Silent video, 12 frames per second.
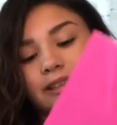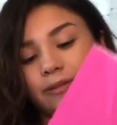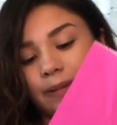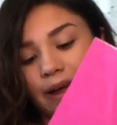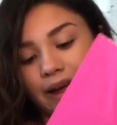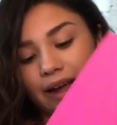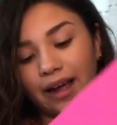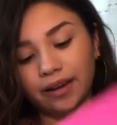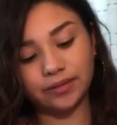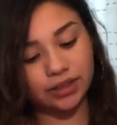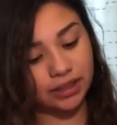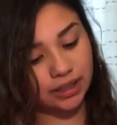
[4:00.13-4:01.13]
gift bag,
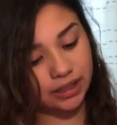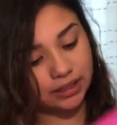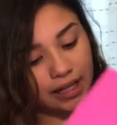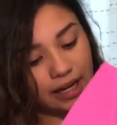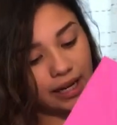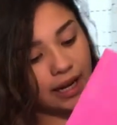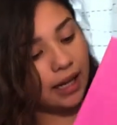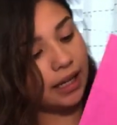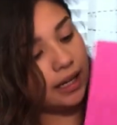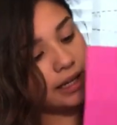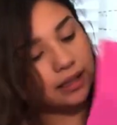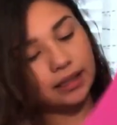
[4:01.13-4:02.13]
I'm just going to take
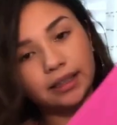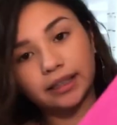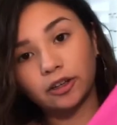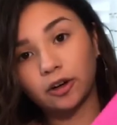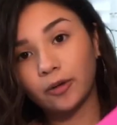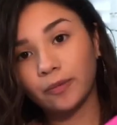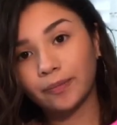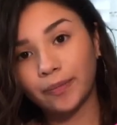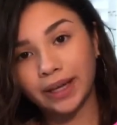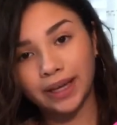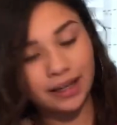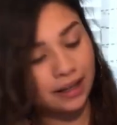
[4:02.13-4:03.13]
a little
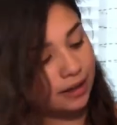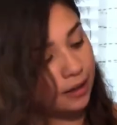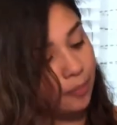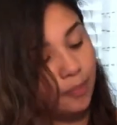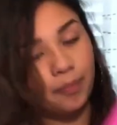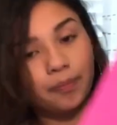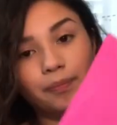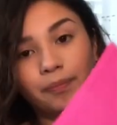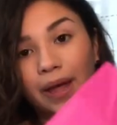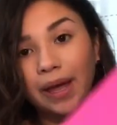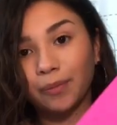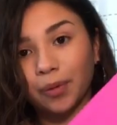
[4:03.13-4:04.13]
pink
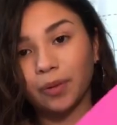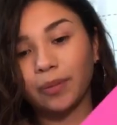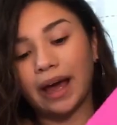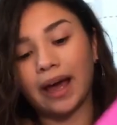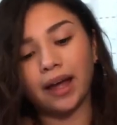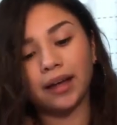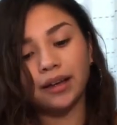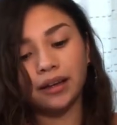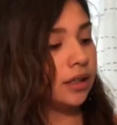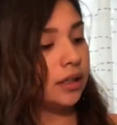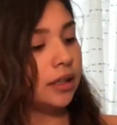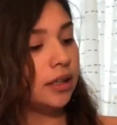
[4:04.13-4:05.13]
paper bag.
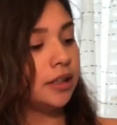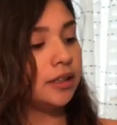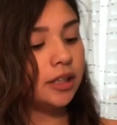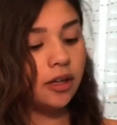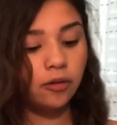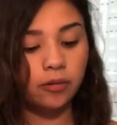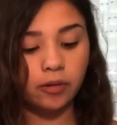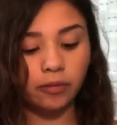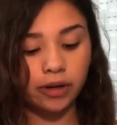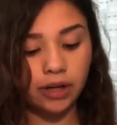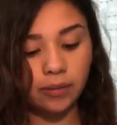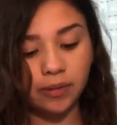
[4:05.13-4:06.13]
So what
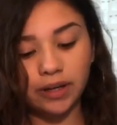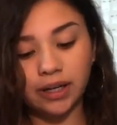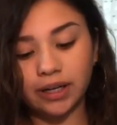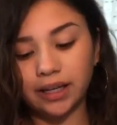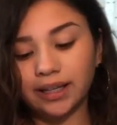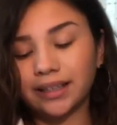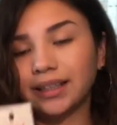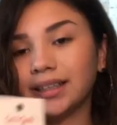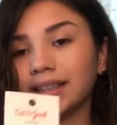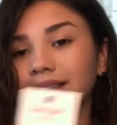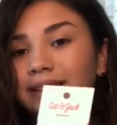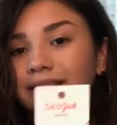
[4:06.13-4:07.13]
we're going to put in it
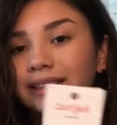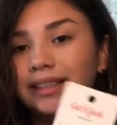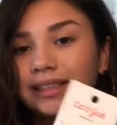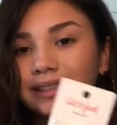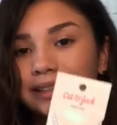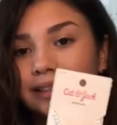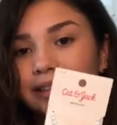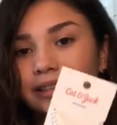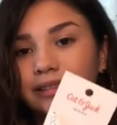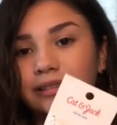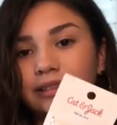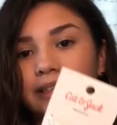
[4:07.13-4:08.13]
is this
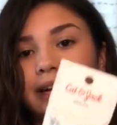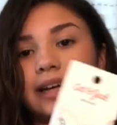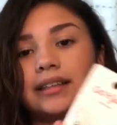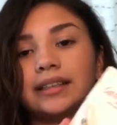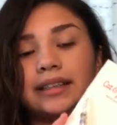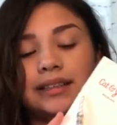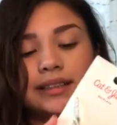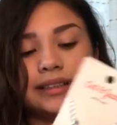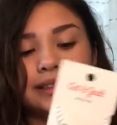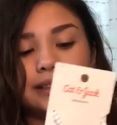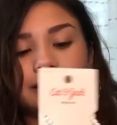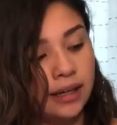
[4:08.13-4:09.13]
little
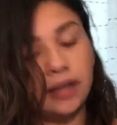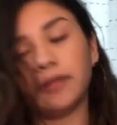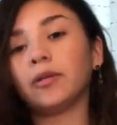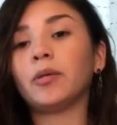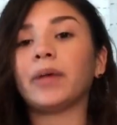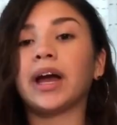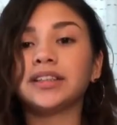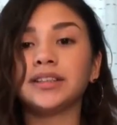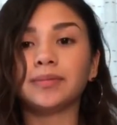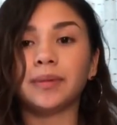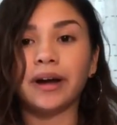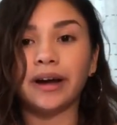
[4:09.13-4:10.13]
necklace, and it will match
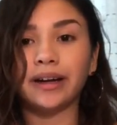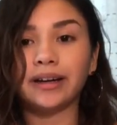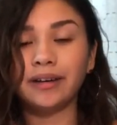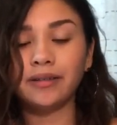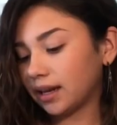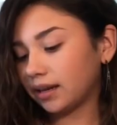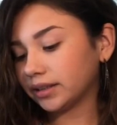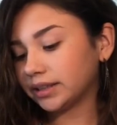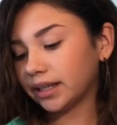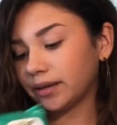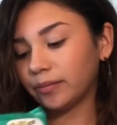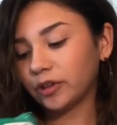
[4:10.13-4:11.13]
mine, and
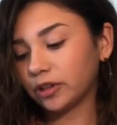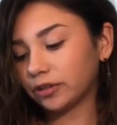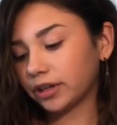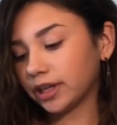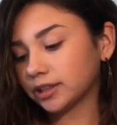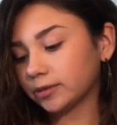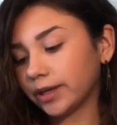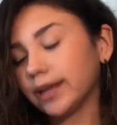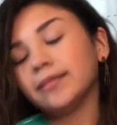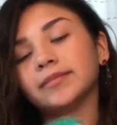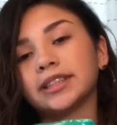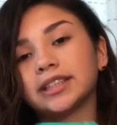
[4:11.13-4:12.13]
some Clorox
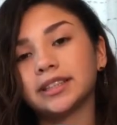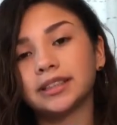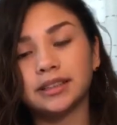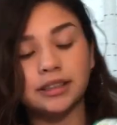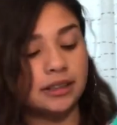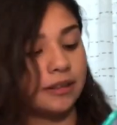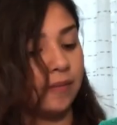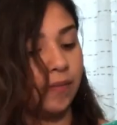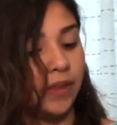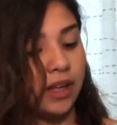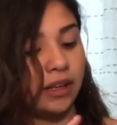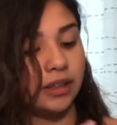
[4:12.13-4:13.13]
wipes,
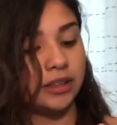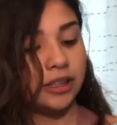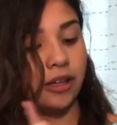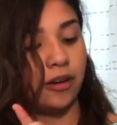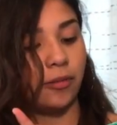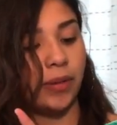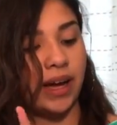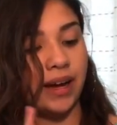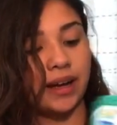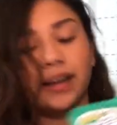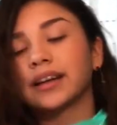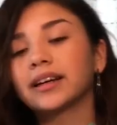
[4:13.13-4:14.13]
the to-go
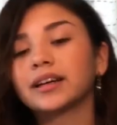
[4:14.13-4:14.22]
pack.